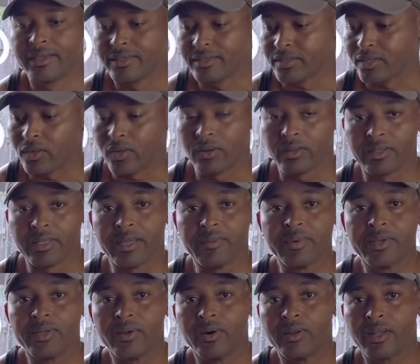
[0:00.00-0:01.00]
So let
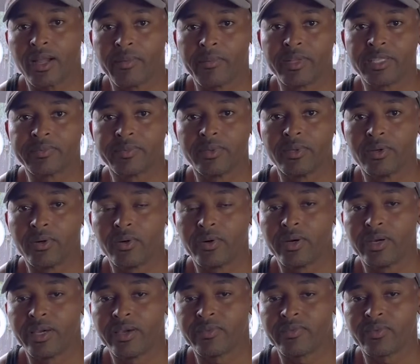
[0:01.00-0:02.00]
me know in the comments below
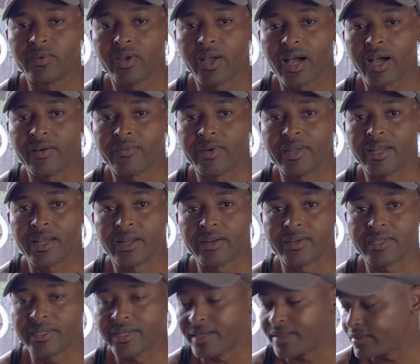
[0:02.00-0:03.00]
if you have any
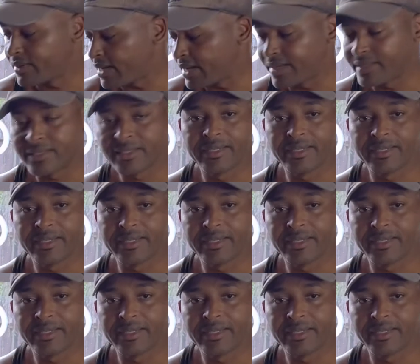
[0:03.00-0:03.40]
other thing to add to